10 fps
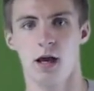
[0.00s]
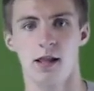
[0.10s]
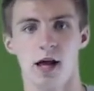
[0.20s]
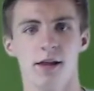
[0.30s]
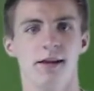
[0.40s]

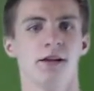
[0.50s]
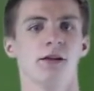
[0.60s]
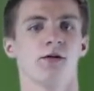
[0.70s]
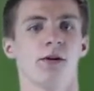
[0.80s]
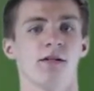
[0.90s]
Now let's take the
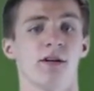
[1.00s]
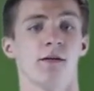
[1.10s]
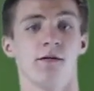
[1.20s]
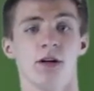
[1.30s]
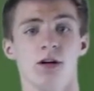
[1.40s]
derivative
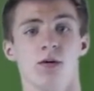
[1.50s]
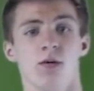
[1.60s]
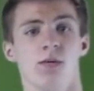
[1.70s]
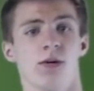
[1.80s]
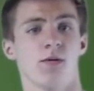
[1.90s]
of u
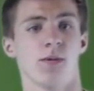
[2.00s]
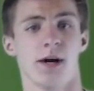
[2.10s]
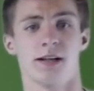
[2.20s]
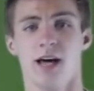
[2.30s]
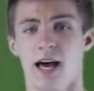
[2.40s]
with
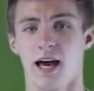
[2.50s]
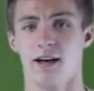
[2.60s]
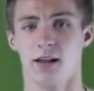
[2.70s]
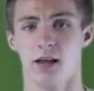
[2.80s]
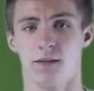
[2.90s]
respect to
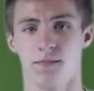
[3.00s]
x.